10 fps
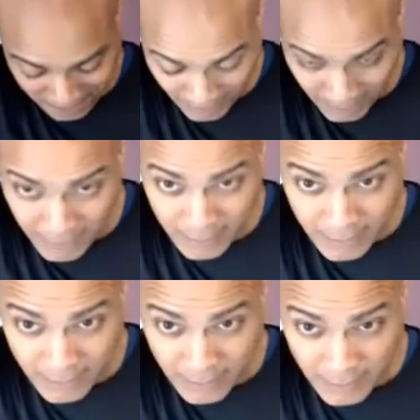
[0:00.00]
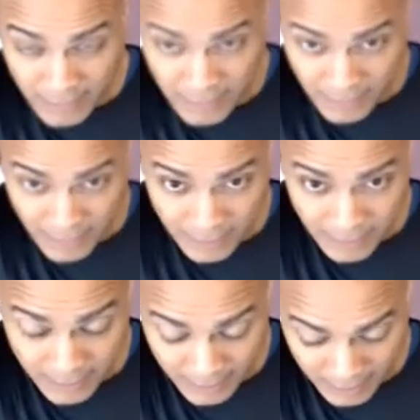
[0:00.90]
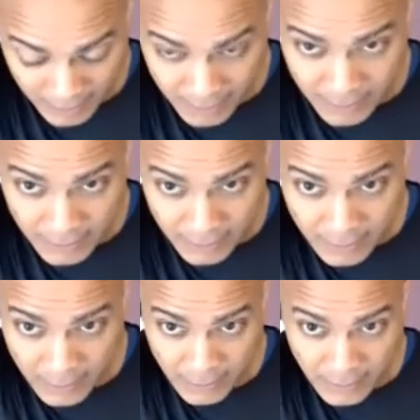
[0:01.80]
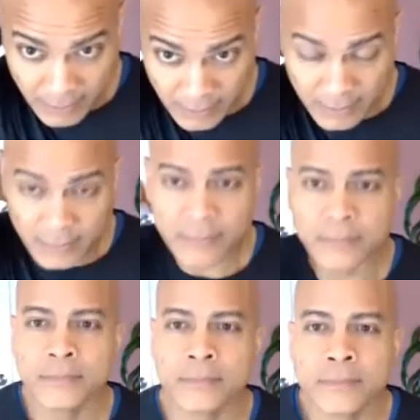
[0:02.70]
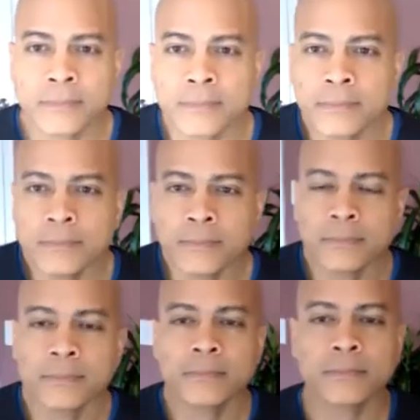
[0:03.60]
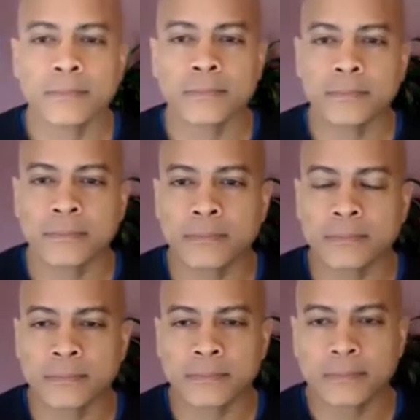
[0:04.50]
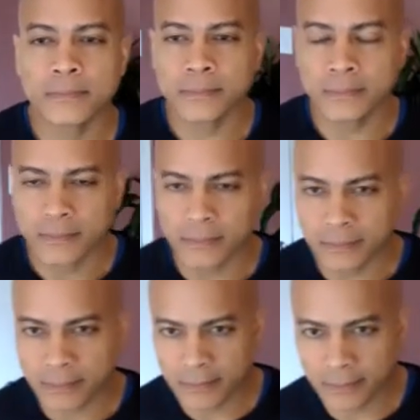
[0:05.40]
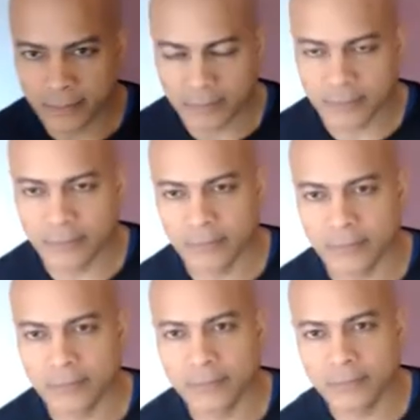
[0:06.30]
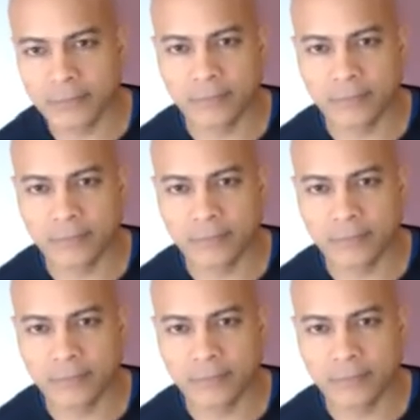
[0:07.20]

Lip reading: (not speaking)